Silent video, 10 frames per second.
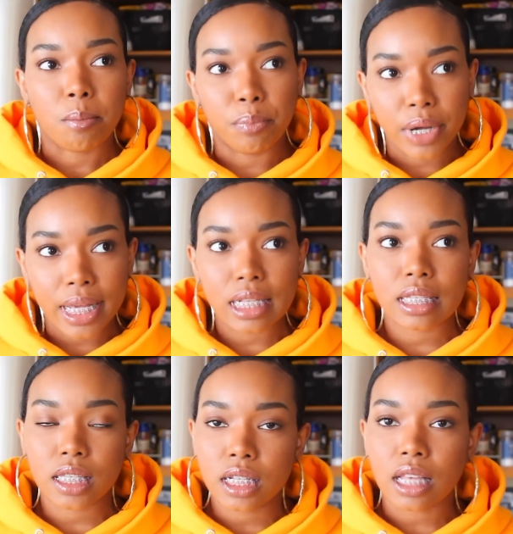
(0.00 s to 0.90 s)

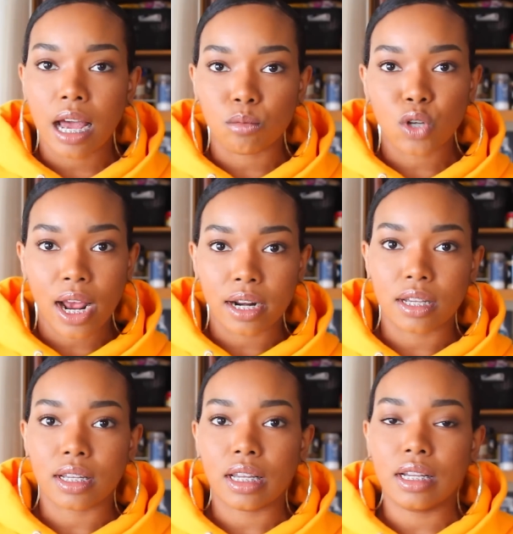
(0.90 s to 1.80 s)
But since I'm trying
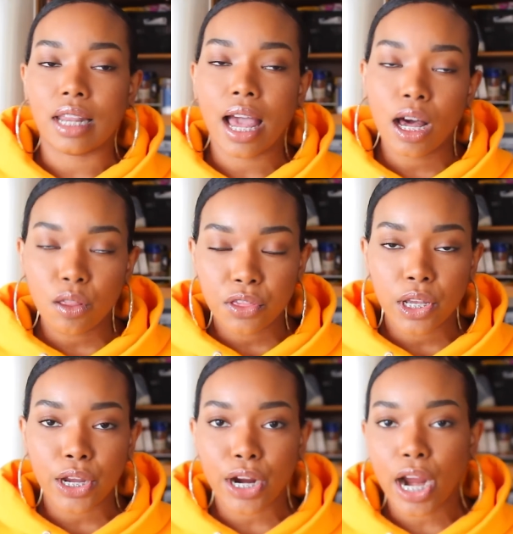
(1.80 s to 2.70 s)
to eat
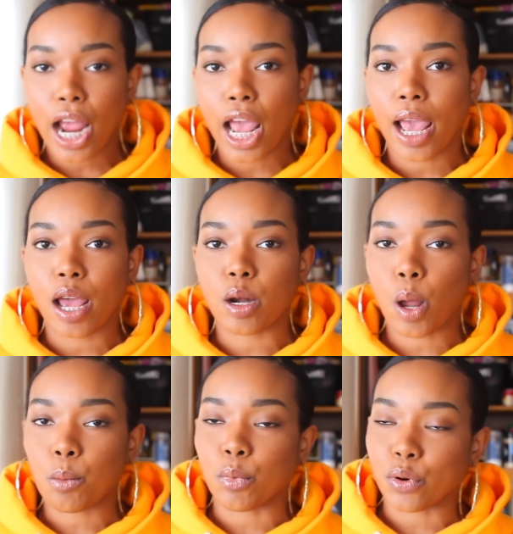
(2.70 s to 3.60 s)
healthier
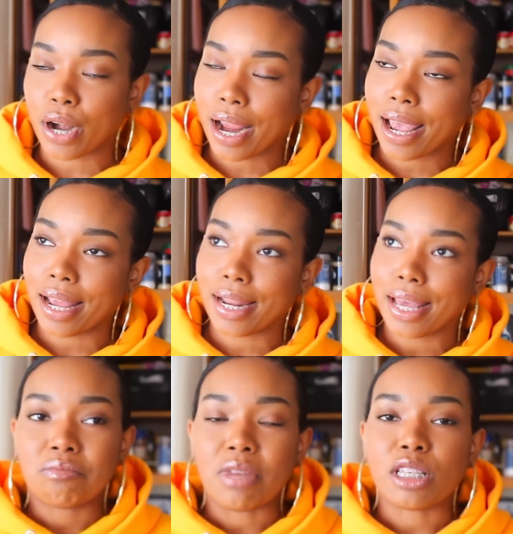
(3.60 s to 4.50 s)
and bread
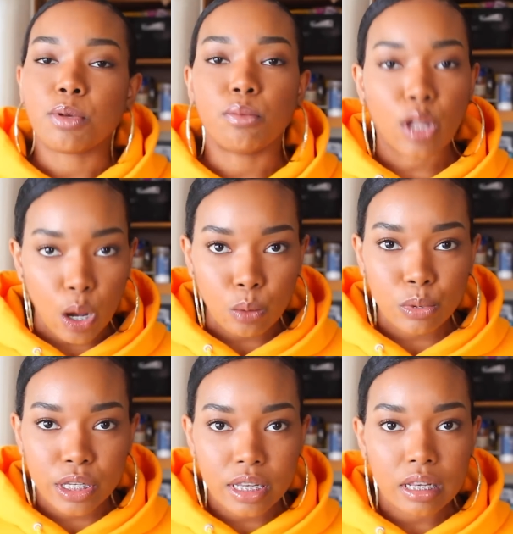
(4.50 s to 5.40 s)
makes me
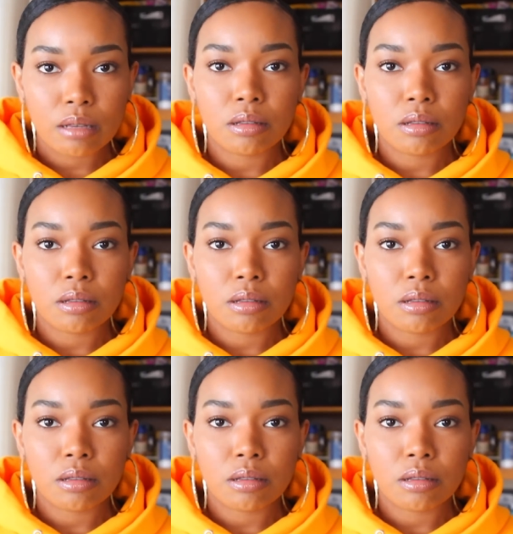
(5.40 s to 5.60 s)
bloat,